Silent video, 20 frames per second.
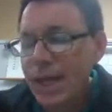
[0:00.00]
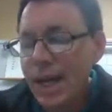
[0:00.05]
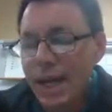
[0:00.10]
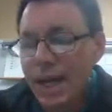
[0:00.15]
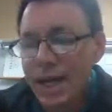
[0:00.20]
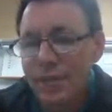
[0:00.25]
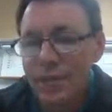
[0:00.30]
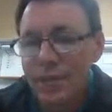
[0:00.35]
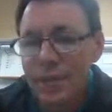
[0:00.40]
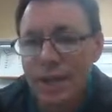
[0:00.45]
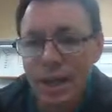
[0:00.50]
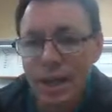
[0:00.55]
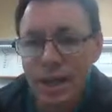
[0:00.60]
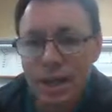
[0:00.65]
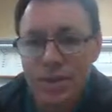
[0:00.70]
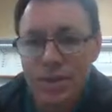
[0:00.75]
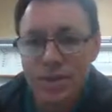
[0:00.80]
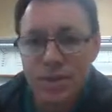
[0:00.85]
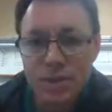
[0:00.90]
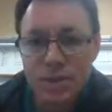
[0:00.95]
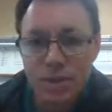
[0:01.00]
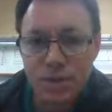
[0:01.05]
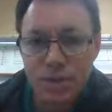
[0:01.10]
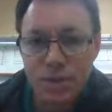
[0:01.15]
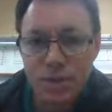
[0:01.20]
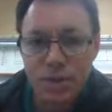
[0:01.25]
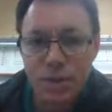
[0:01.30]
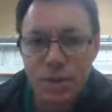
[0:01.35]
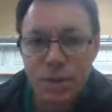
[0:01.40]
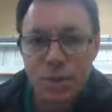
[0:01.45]
I have a lot of
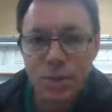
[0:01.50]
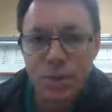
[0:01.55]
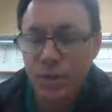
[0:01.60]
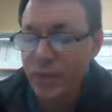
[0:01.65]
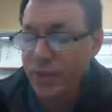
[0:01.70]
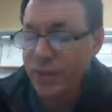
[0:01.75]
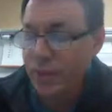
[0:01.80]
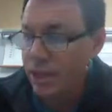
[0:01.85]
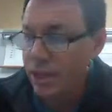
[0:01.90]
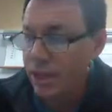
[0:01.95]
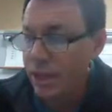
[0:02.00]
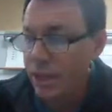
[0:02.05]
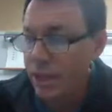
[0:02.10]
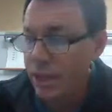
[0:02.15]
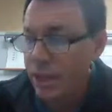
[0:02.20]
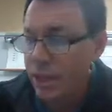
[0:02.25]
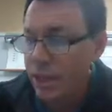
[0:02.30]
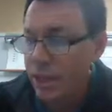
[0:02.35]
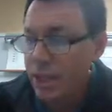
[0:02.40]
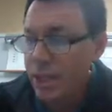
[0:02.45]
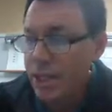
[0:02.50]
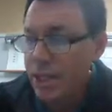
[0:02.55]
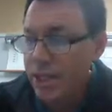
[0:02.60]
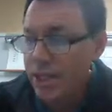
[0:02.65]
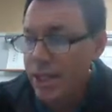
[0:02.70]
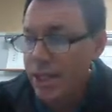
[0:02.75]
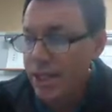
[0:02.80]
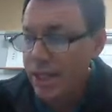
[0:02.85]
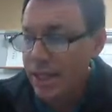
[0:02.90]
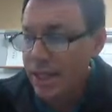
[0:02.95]
students who will then
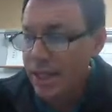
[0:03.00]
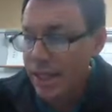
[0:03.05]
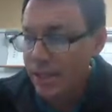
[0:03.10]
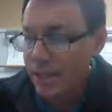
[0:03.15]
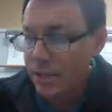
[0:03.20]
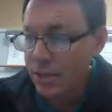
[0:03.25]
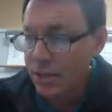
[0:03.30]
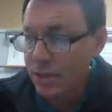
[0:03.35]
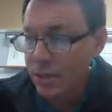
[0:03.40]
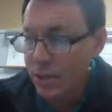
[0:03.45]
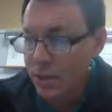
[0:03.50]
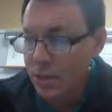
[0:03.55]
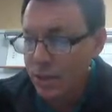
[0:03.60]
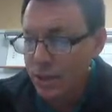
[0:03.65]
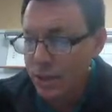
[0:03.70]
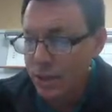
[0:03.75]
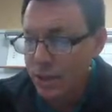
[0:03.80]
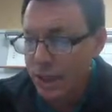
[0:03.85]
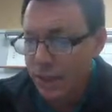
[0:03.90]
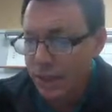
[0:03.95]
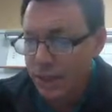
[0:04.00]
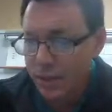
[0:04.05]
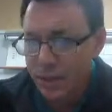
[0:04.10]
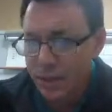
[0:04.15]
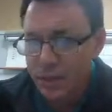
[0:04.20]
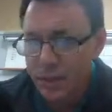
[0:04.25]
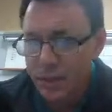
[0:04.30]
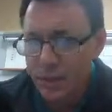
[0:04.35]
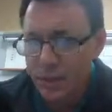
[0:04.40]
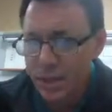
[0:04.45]
connect those two
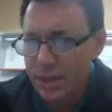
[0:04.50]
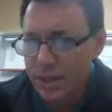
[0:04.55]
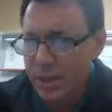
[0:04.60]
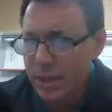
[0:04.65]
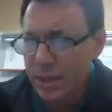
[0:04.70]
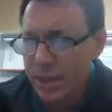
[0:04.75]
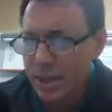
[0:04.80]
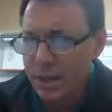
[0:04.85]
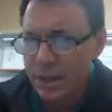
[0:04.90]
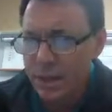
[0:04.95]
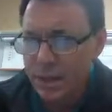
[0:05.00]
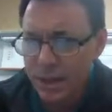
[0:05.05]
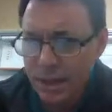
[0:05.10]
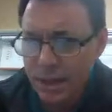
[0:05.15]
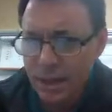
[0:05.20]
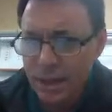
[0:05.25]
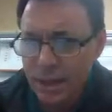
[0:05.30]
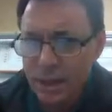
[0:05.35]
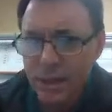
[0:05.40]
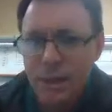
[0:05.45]
together. That's not a thing.